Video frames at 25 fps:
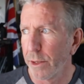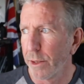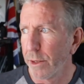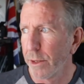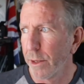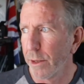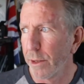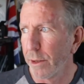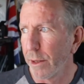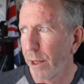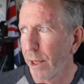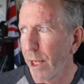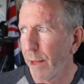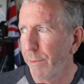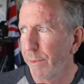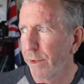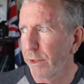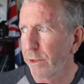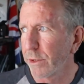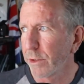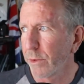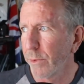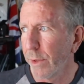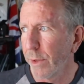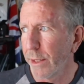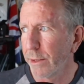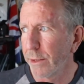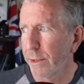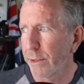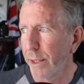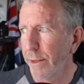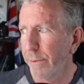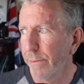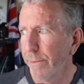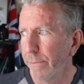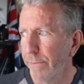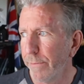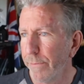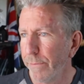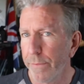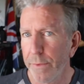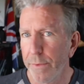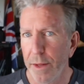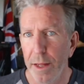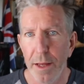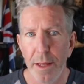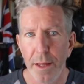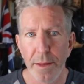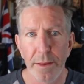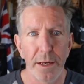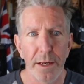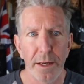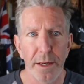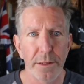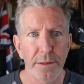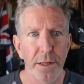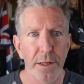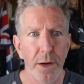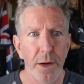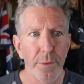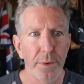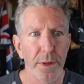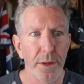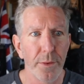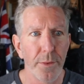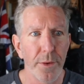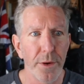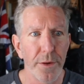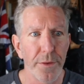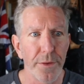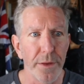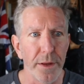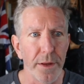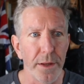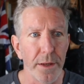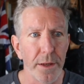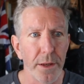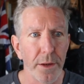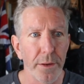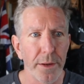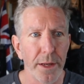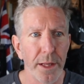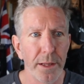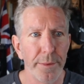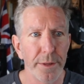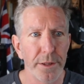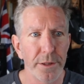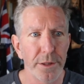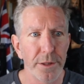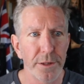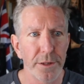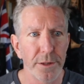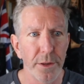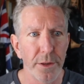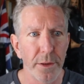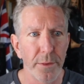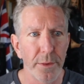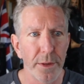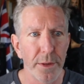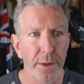a lemon squeezy, then it's not really worth it. Okay, let me just show you what I